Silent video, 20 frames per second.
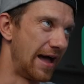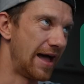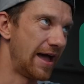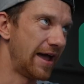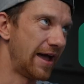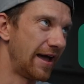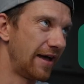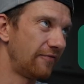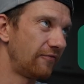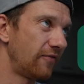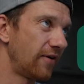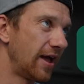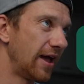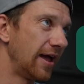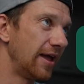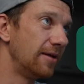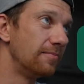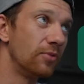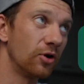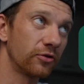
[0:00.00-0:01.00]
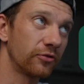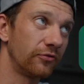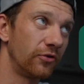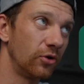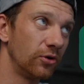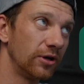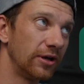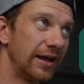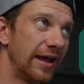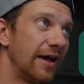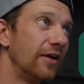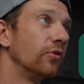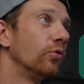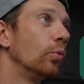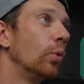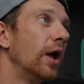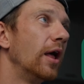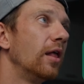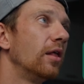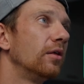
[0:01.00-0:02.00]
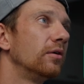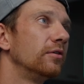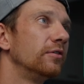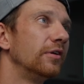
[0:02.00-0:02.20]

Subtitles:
I have an inbox folder there as well.